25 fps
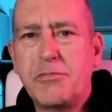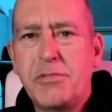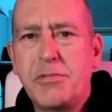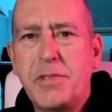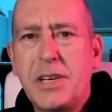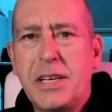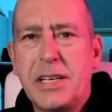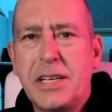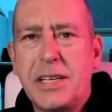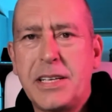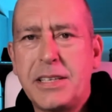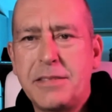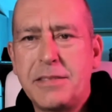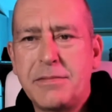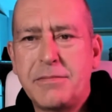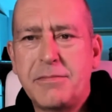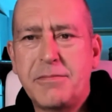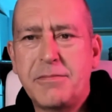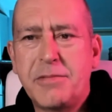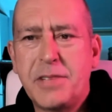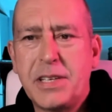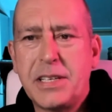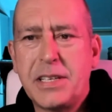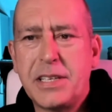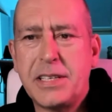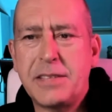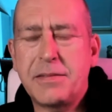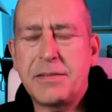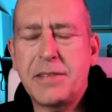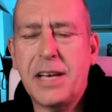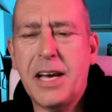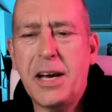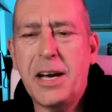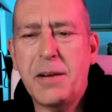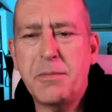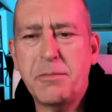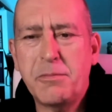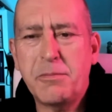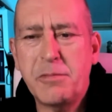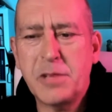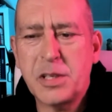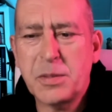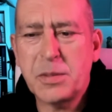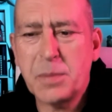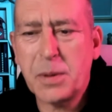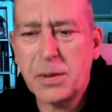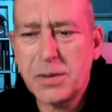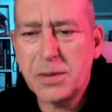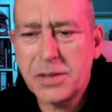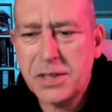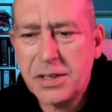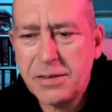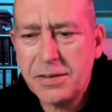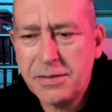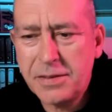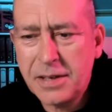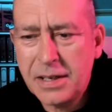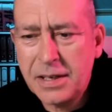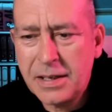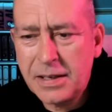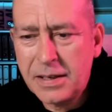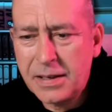really responsive.